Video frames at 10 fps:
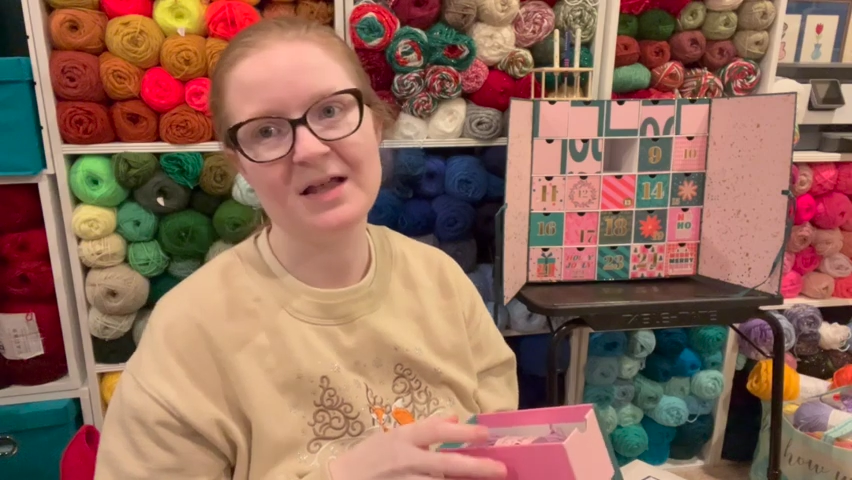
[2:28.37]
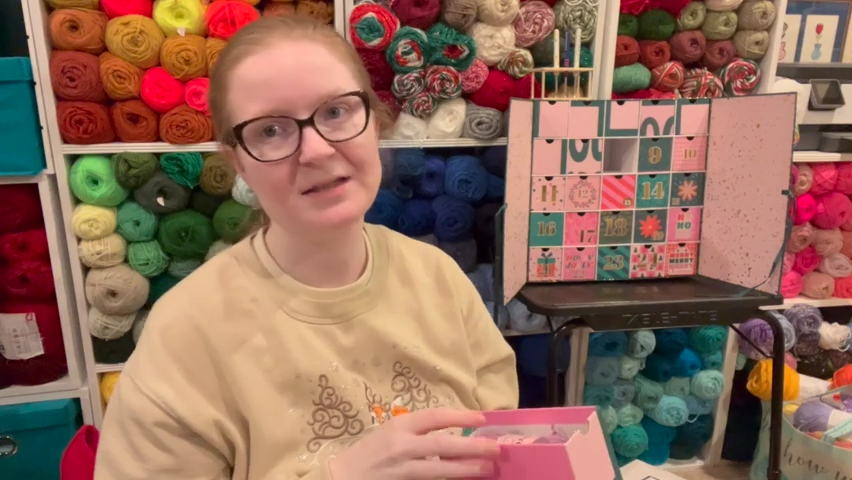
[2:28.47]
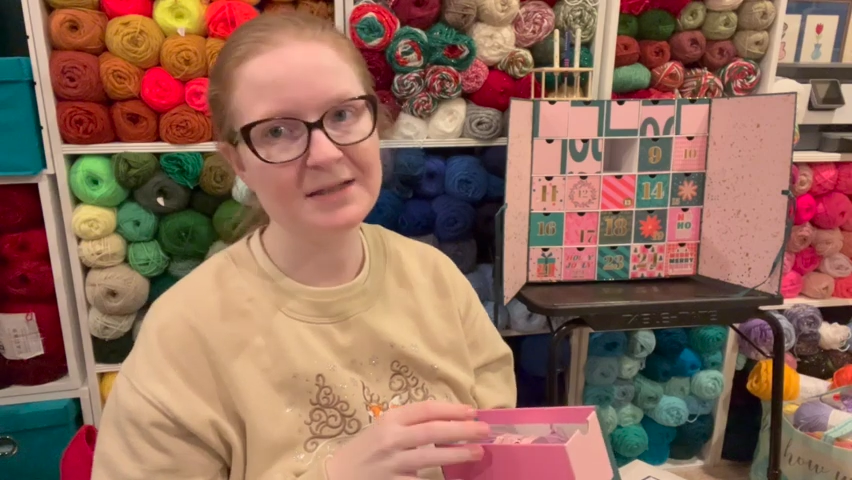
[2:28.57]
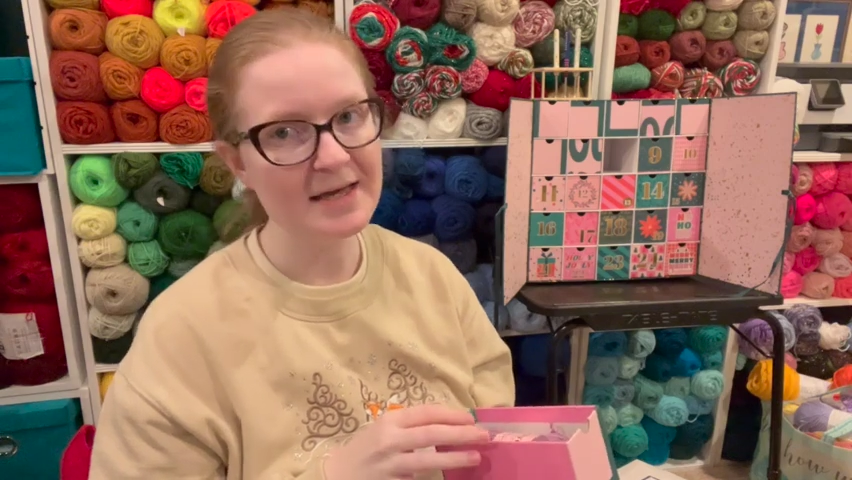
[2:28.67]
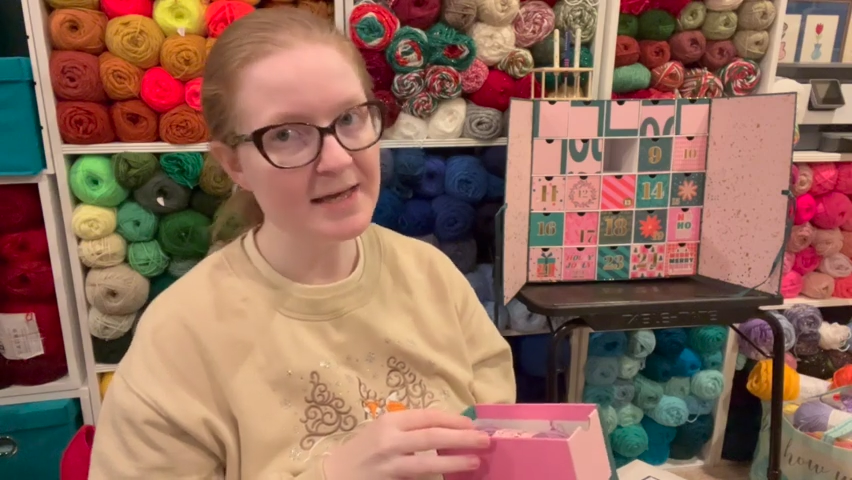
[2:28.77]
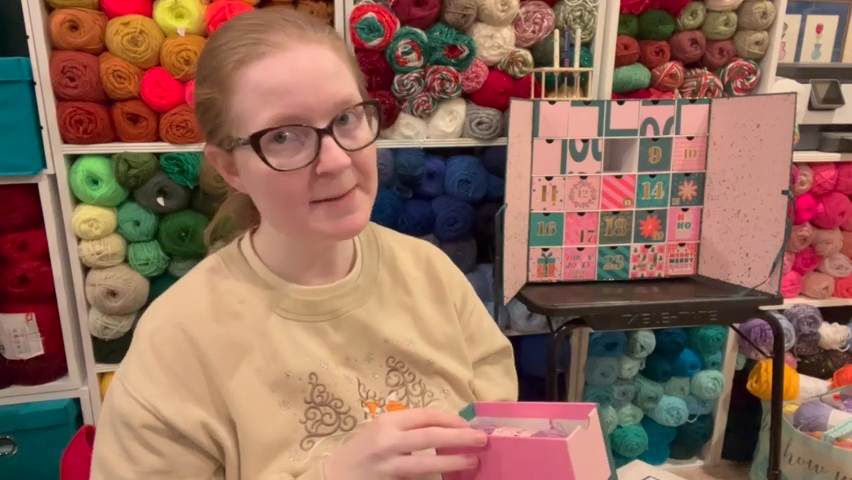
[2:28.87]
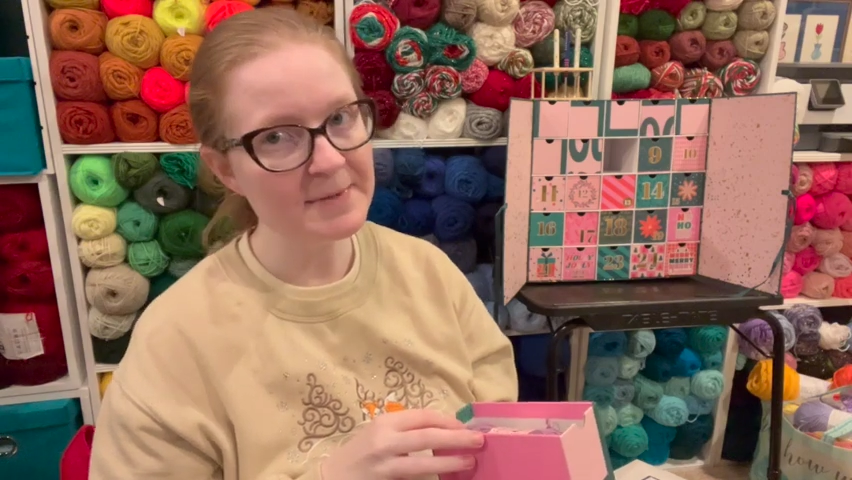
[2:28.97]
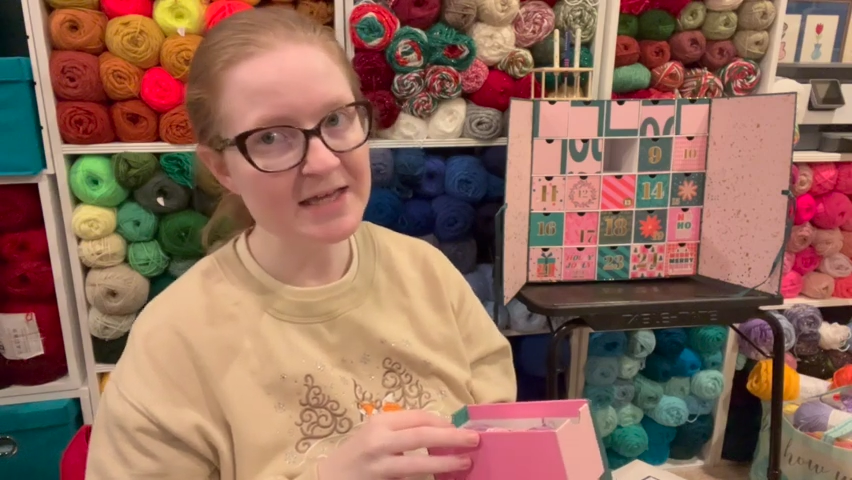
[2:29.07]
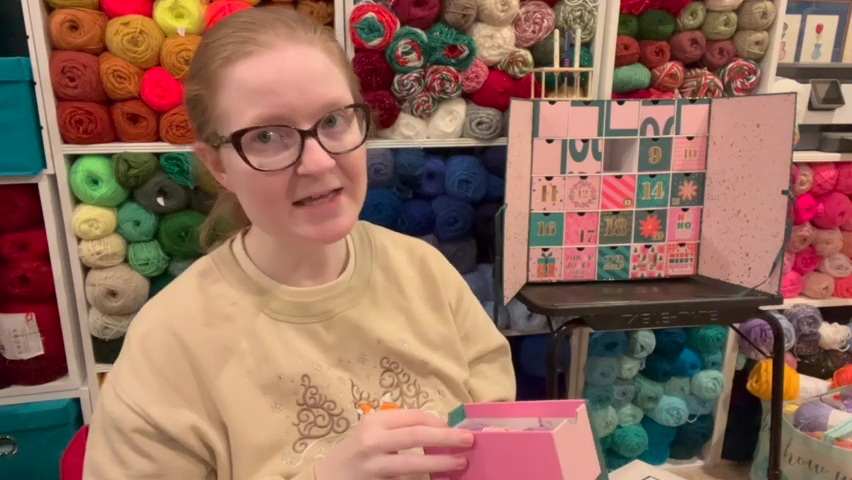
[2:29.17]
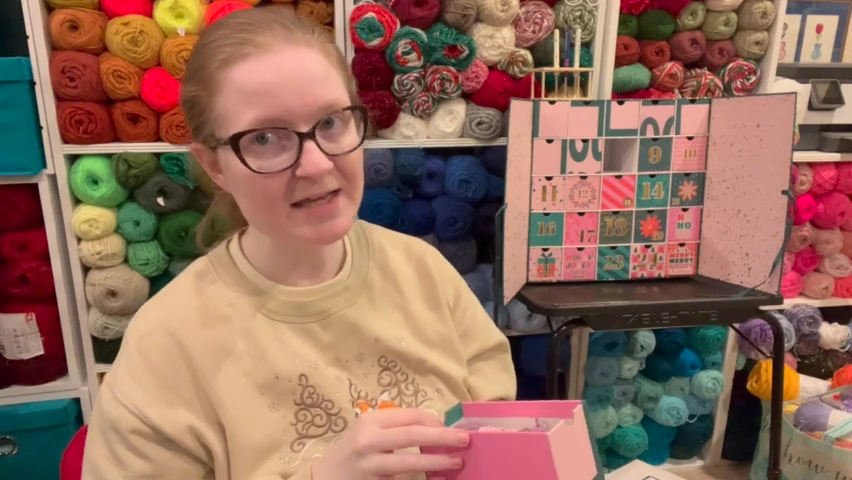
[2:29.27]

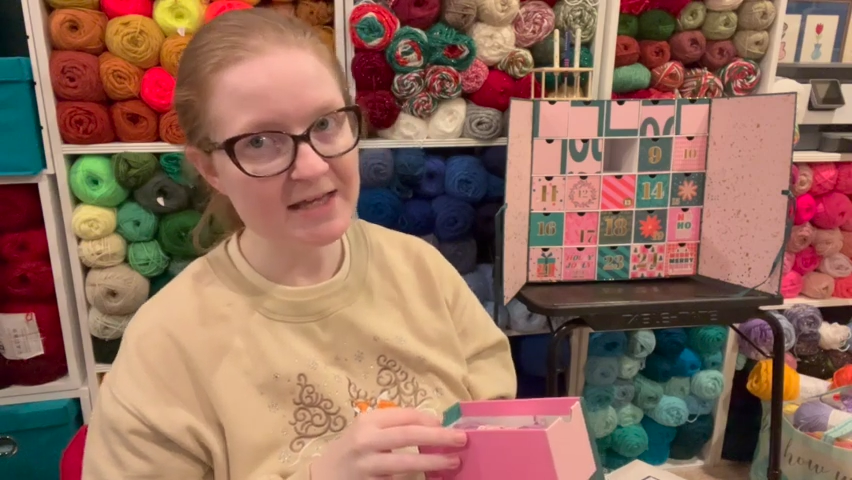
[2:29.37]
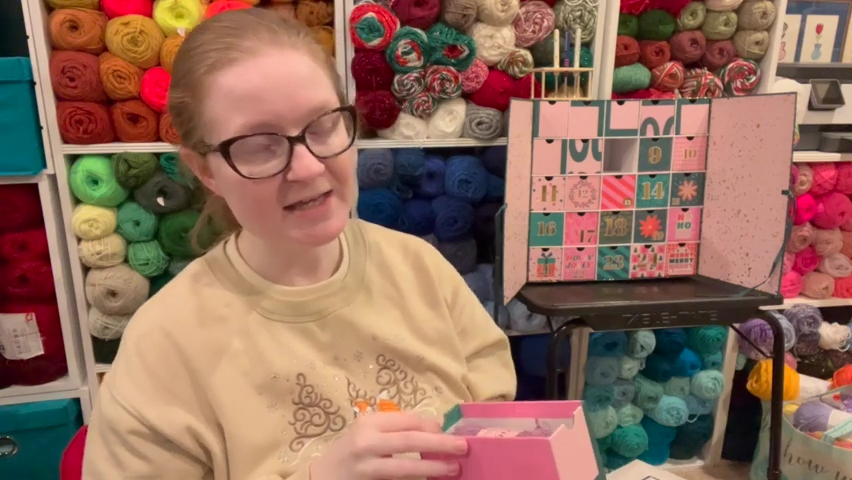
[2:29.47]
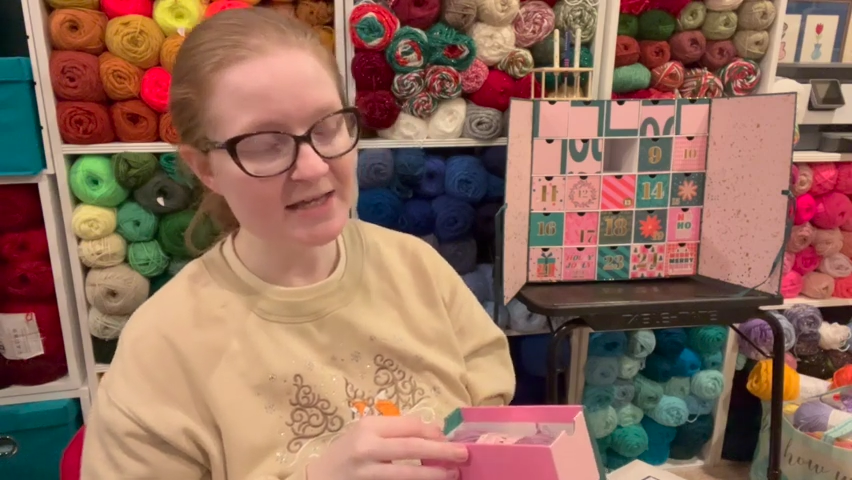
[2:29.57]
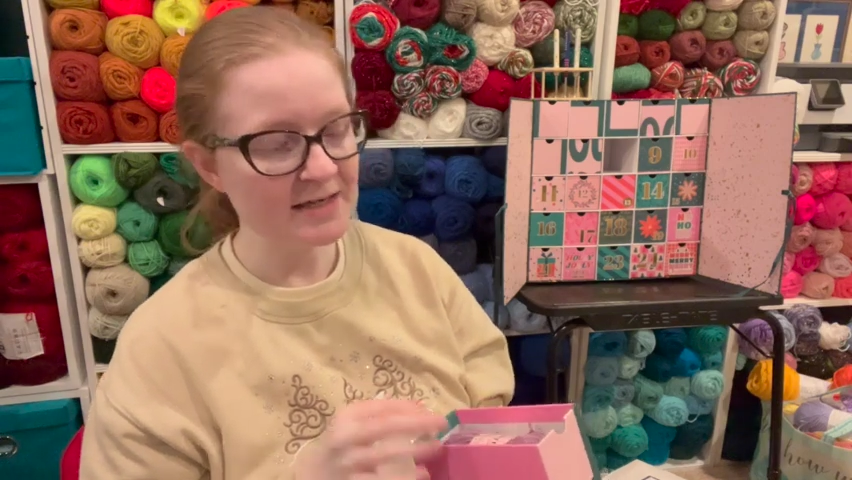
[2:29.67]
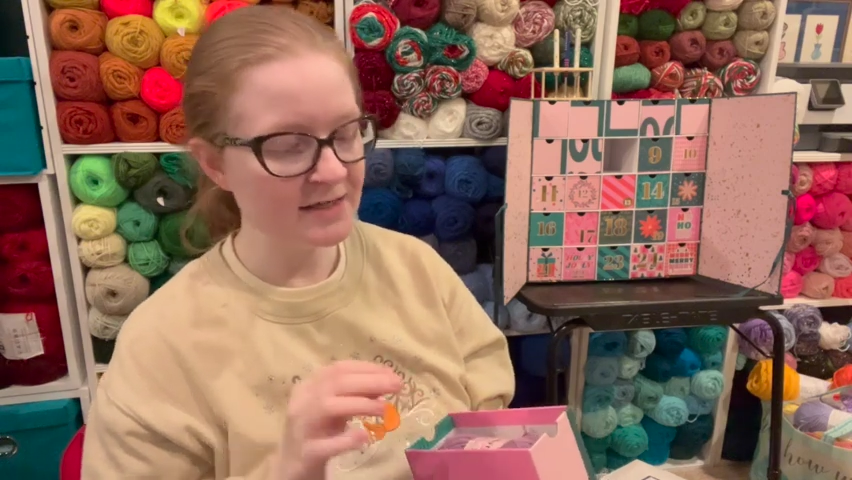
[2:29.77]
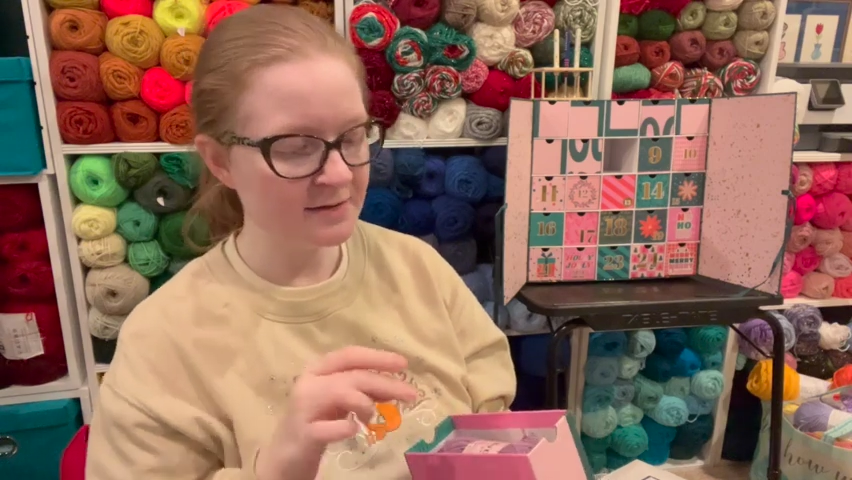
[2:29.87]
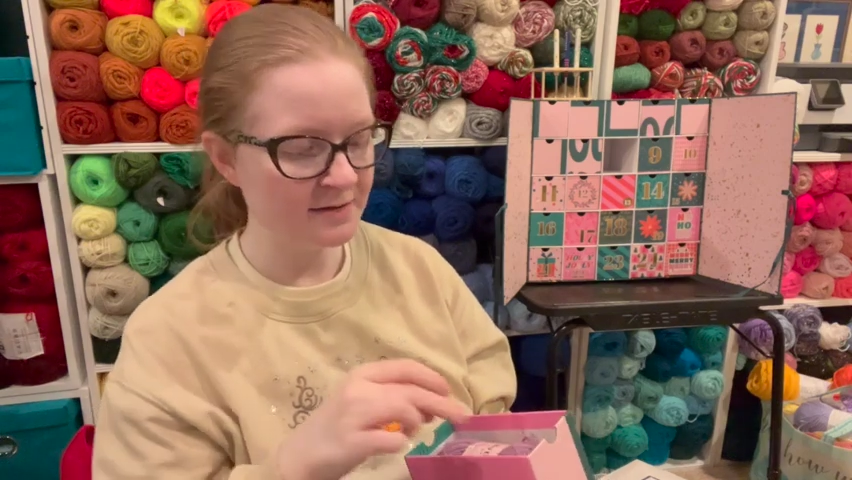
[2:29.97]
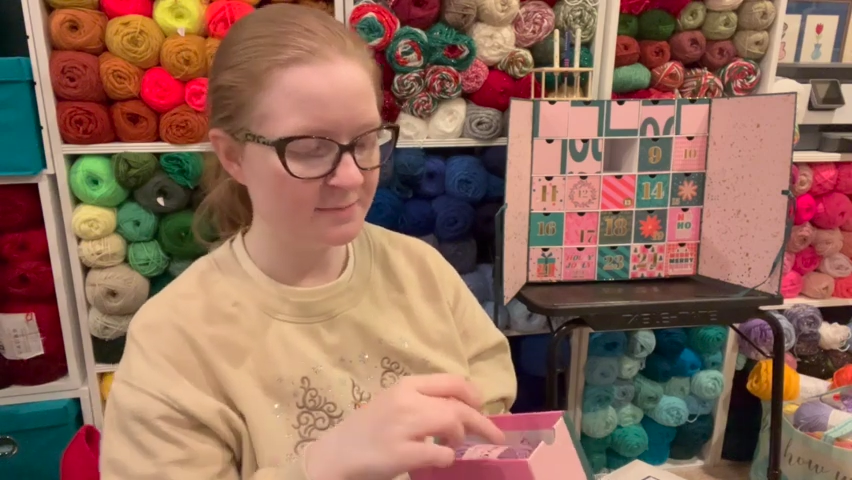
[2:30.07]
lemon,